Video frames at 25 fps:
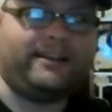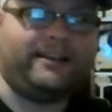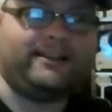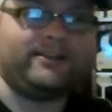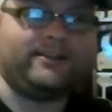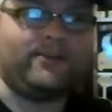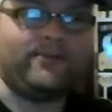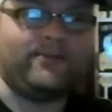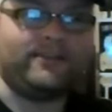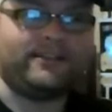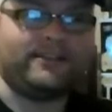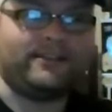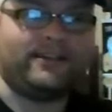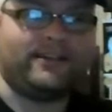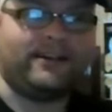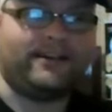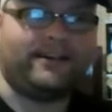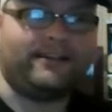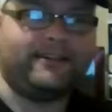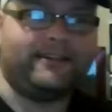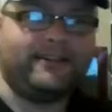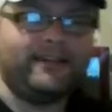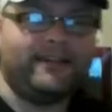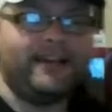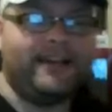He's always
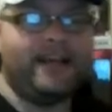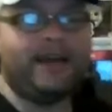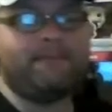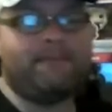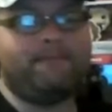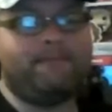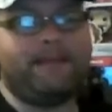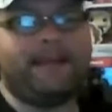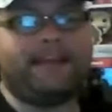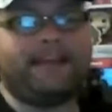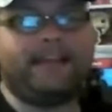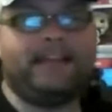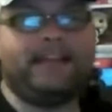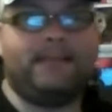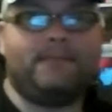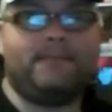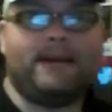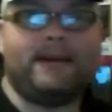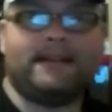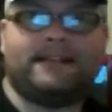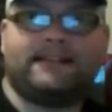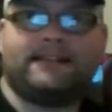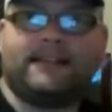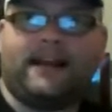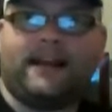like making the
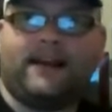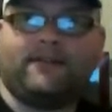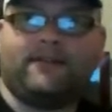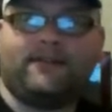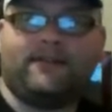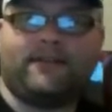best out